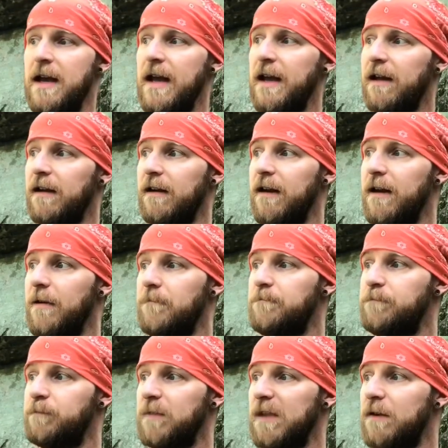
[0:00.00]
And
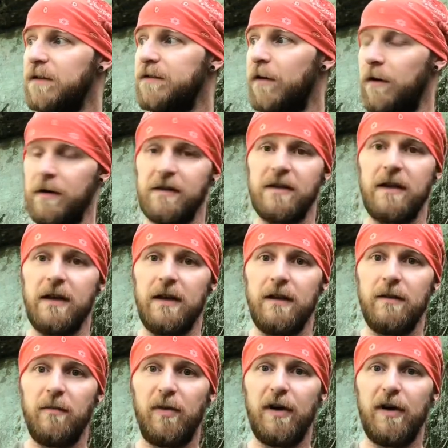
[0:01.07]
you know, as far as the